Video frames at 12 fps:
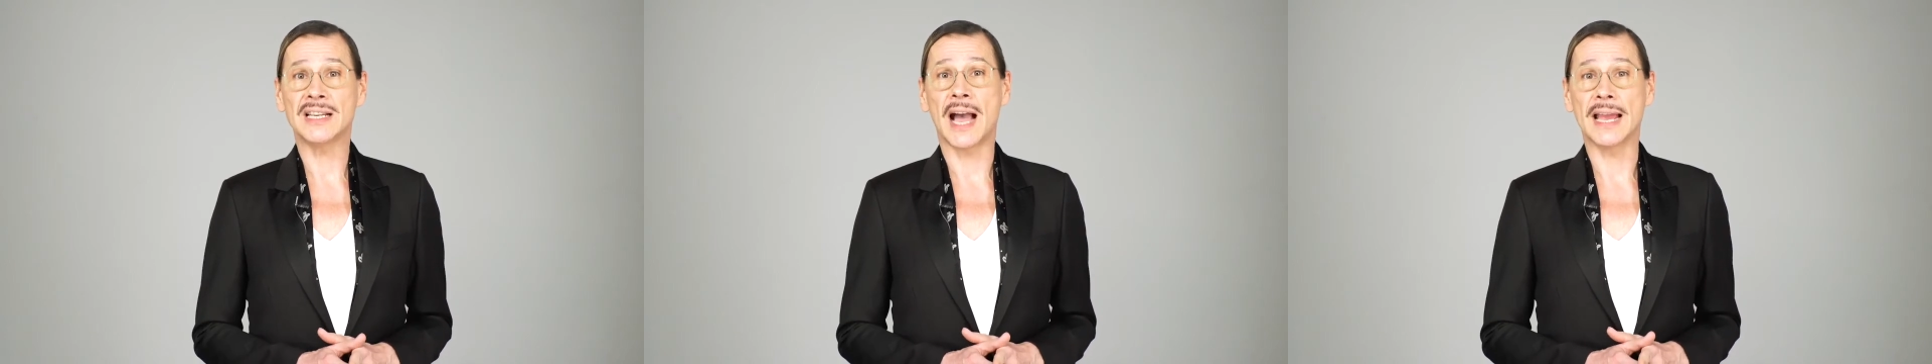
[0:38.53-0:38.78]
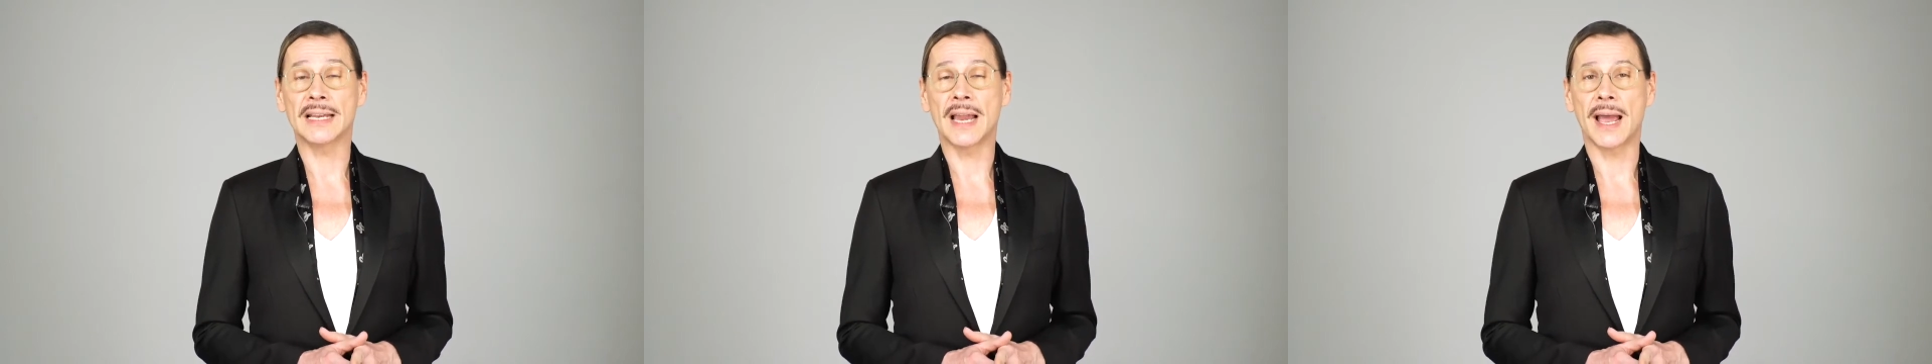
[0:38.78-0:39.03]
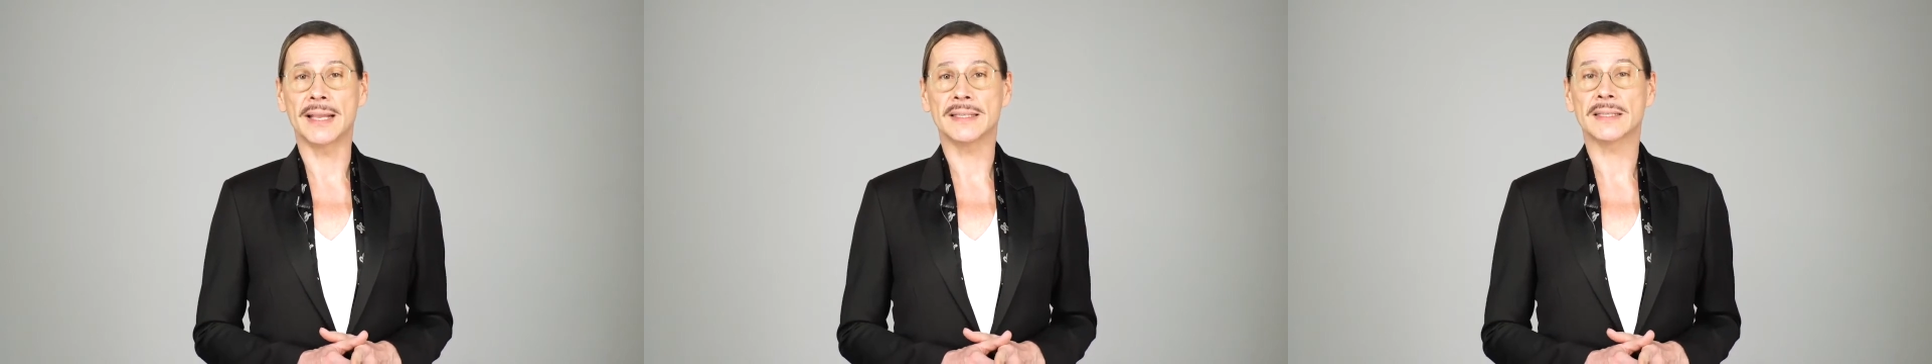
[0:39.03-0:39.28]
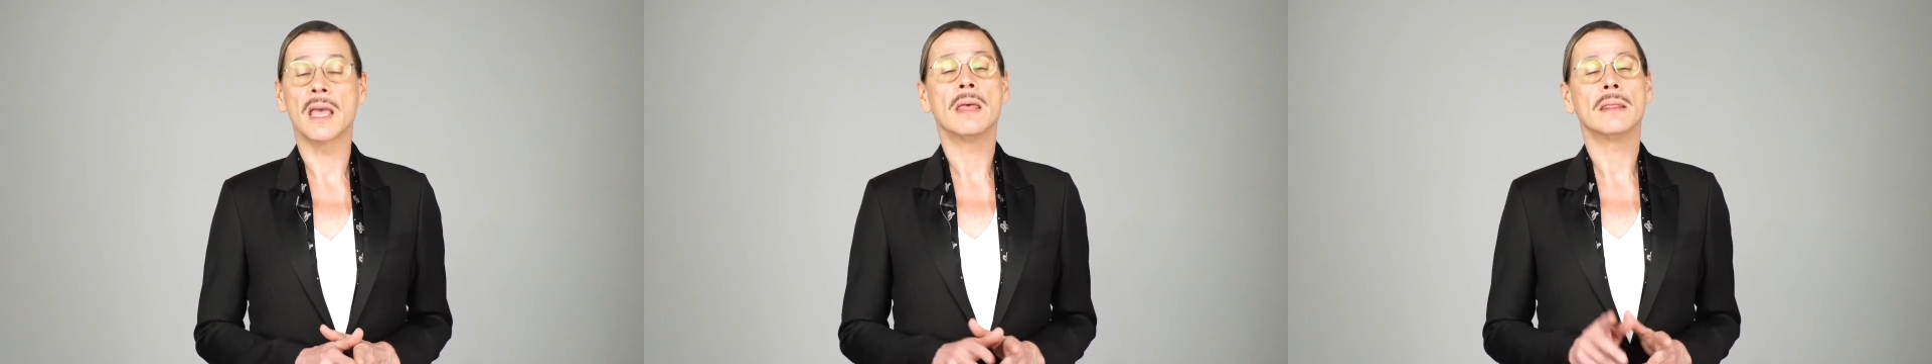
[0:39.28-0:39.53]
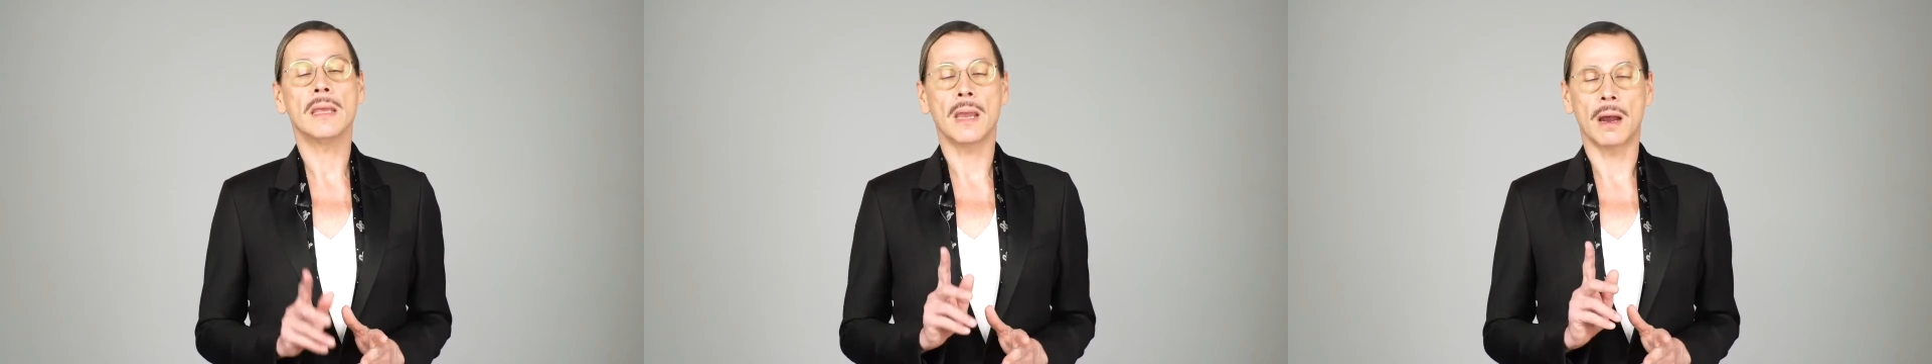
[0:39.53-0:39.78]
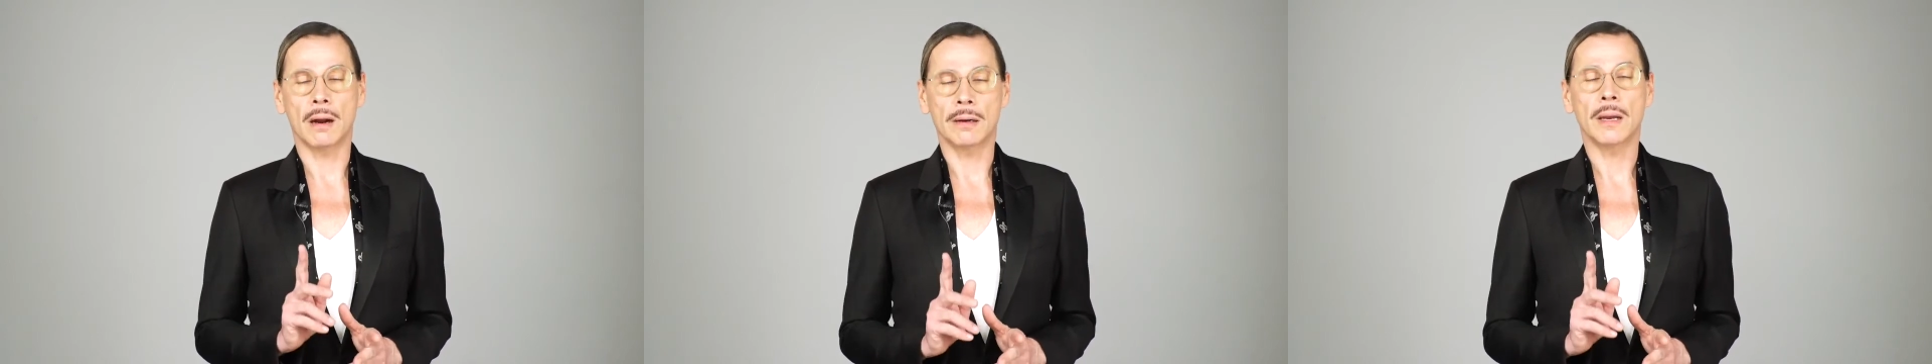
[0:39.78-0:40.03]
guidelines. They
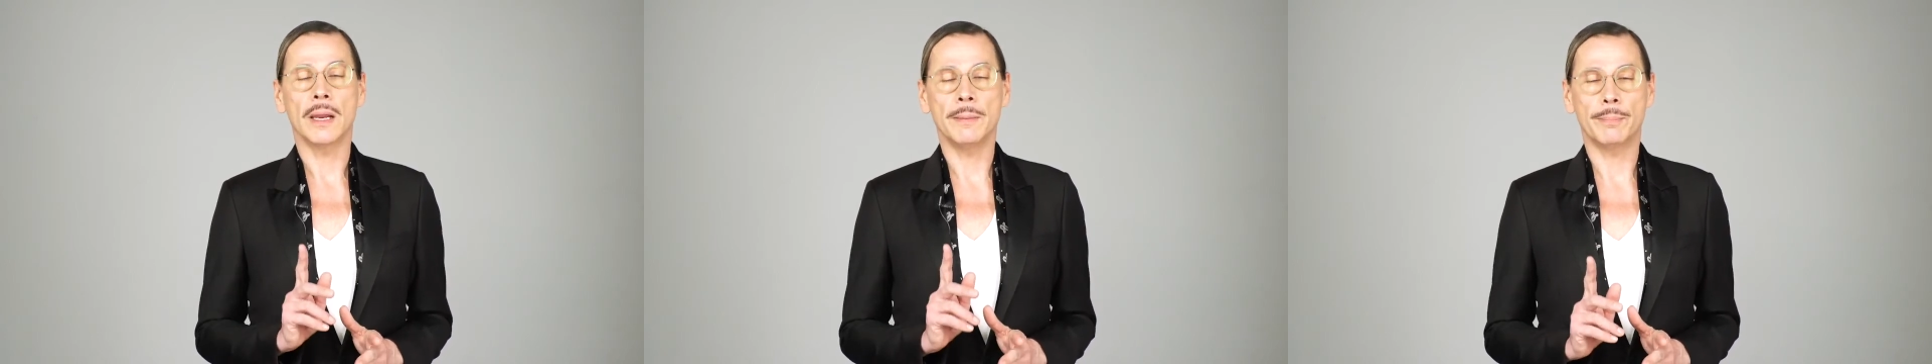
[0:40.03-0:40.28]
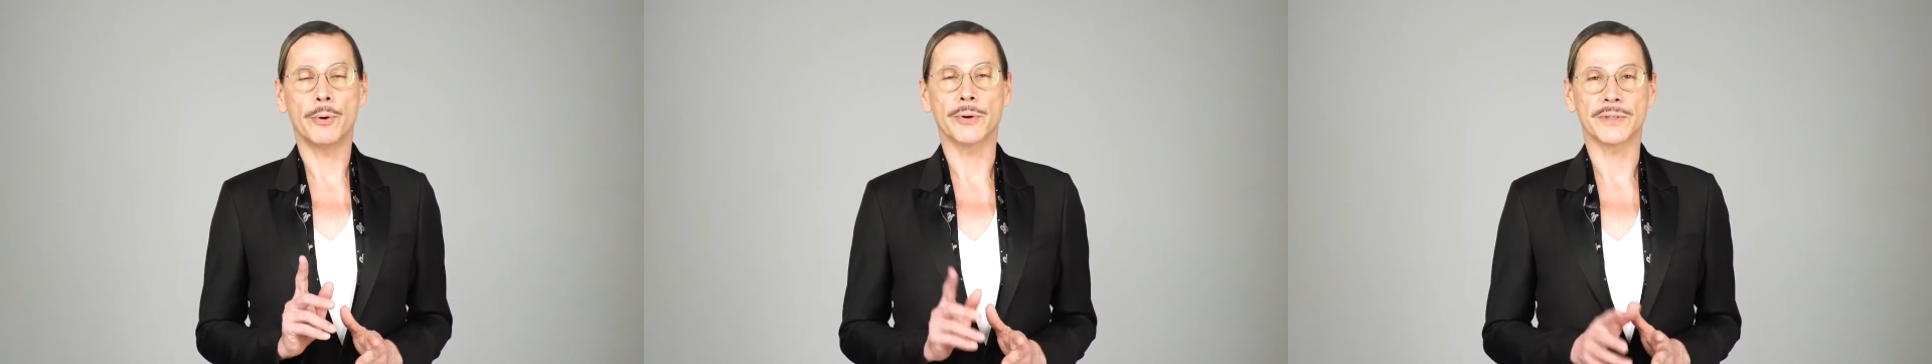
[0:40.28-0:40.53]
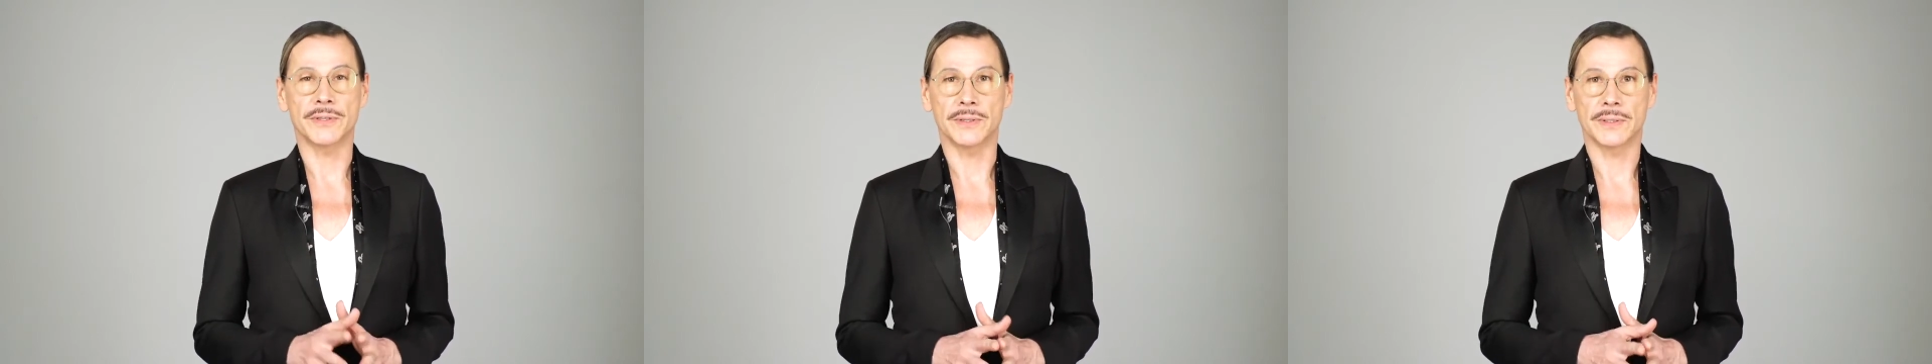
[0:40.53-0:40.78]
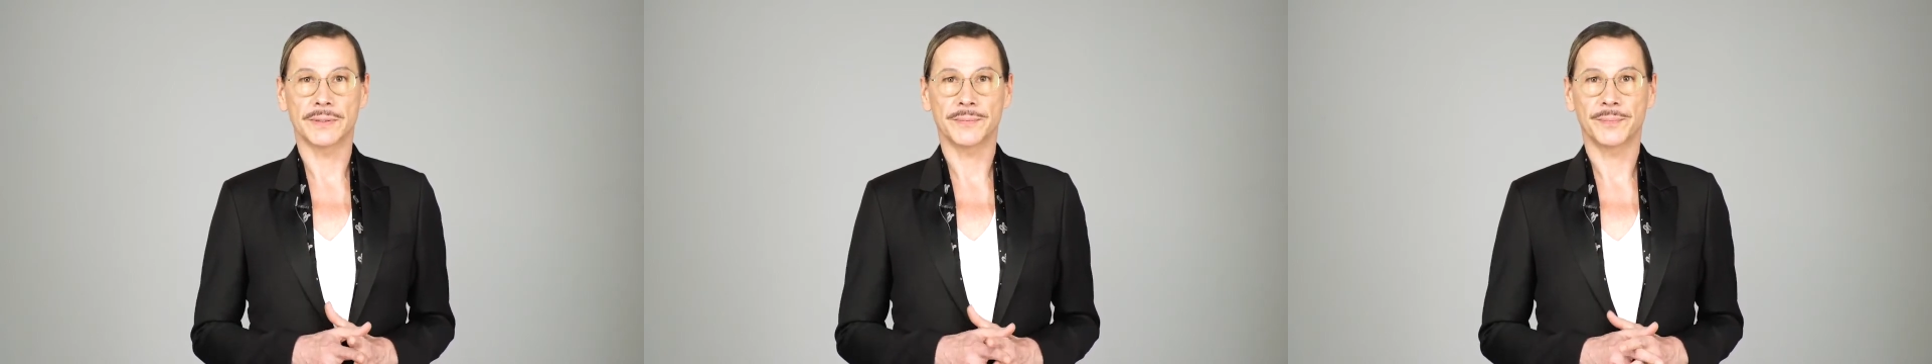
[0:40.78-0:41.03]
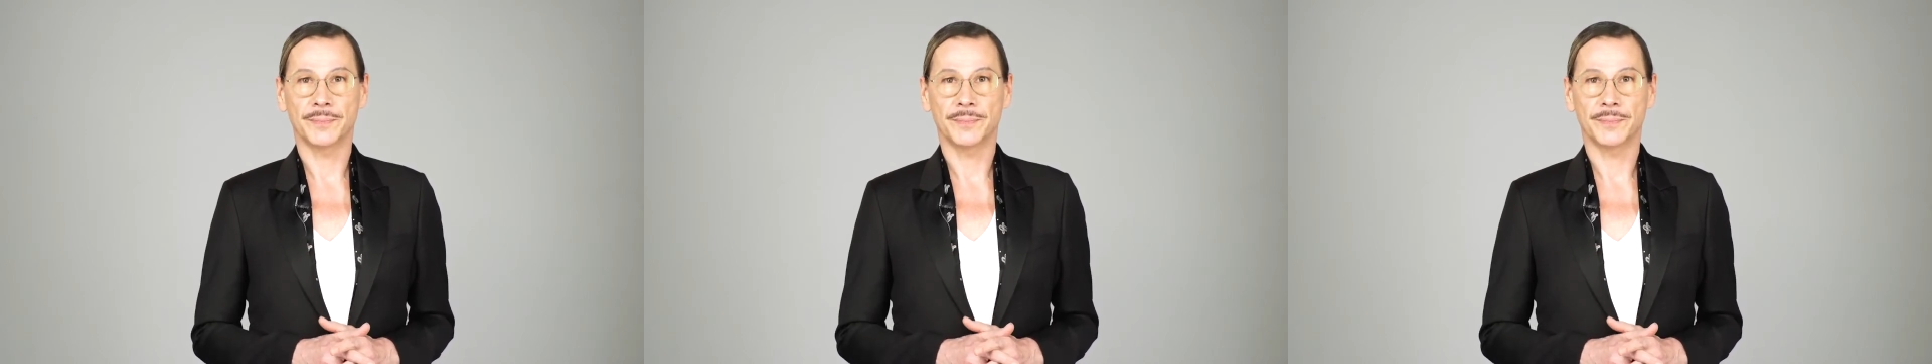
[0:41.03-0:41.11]
are important.